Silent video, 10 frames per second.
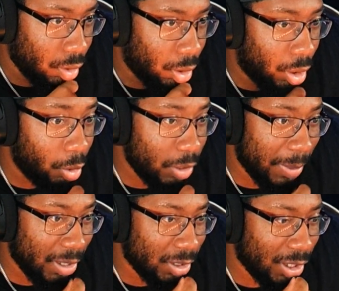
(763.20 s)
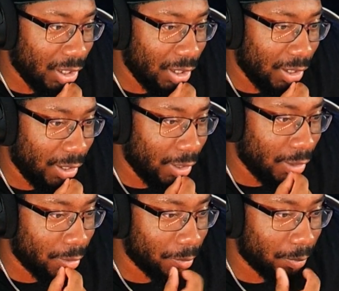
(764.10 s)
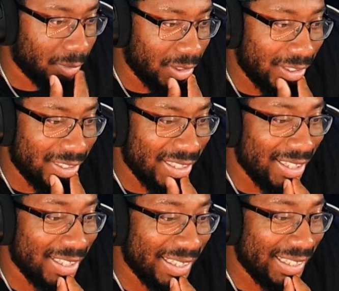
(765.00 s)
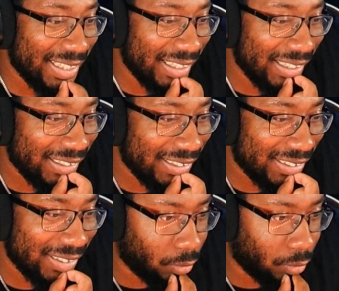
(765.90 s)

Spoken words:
Oh, he's about to try to heal him. Sheesh.